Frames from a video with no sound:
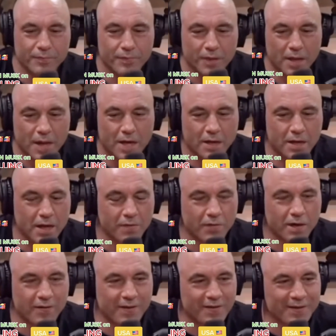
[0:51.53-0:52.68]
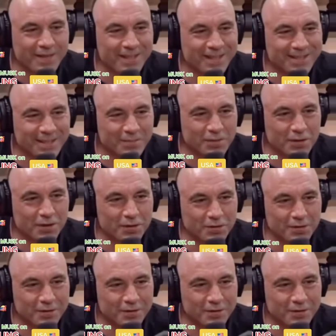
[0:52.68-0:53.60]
And get rid of everything except clothes?